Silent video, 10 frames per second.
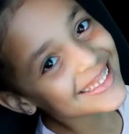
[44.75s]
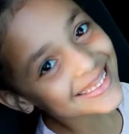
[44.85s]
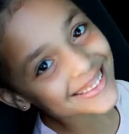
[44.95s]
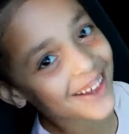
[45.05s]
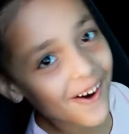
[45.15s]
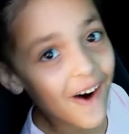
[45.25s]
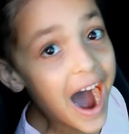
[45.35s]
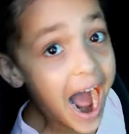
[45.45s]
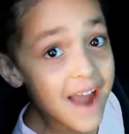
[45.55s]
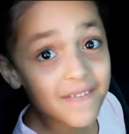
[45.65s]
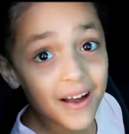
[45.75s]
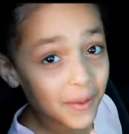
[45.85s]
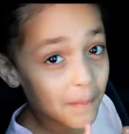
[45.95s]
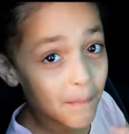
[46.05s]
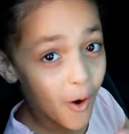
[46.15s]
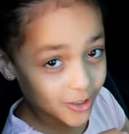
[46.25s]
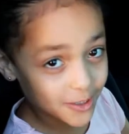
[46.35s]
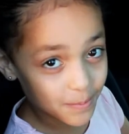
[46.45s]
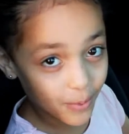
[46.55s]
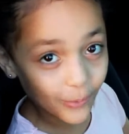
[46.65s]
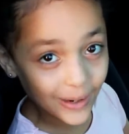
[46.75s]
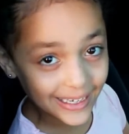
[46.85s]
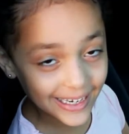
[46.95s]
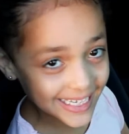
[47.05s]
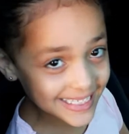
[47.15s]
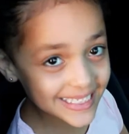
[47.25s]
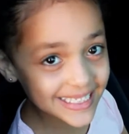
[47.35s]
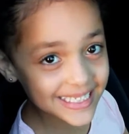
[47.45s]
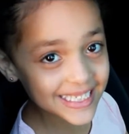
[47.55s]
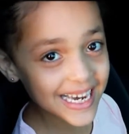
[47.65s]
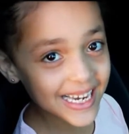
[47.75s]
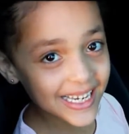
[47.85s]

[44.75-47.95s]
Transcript: So I found the most prettiest